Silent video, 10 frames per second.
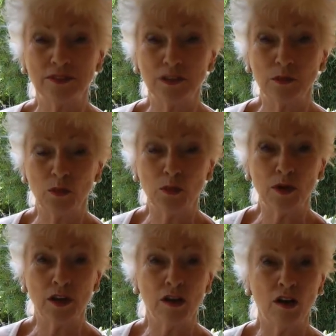You walk
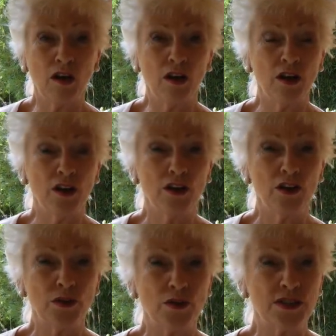along,
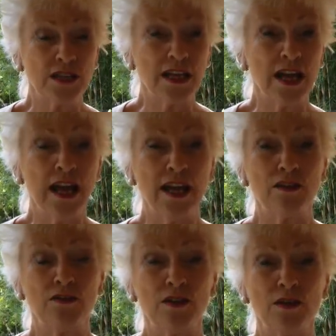you see ahead
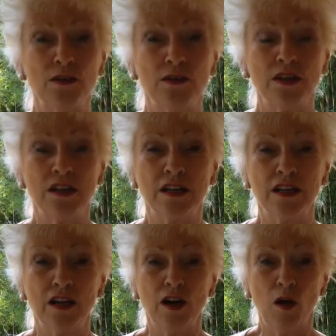of you
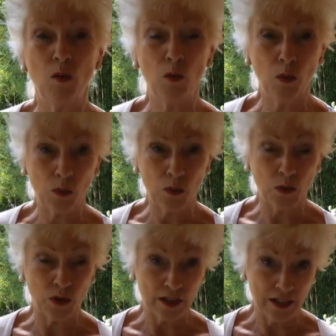a wall.
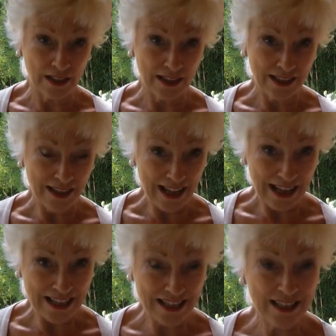
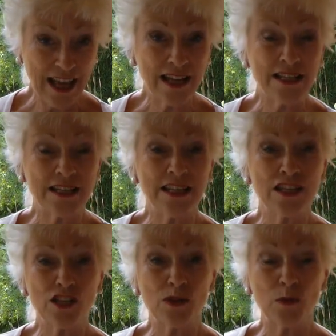Set
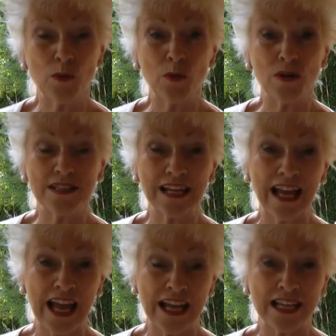into the wall is a
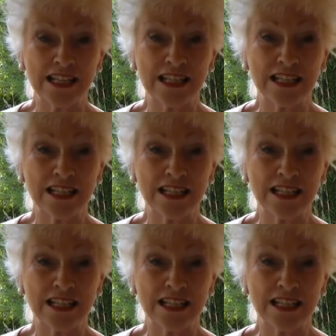gate.